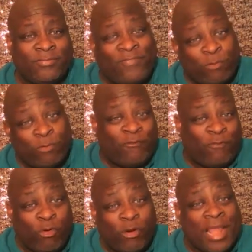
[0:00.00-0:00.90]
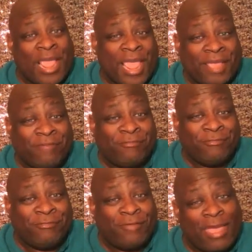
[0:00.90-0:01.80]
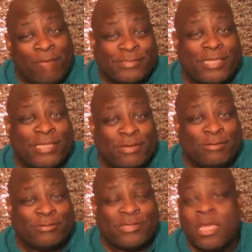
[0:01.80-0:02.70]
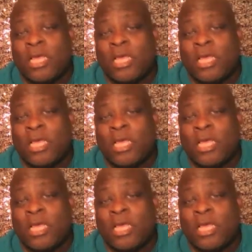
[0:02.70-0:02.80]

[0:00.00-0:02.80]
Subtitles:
Well, 4.5 episodes.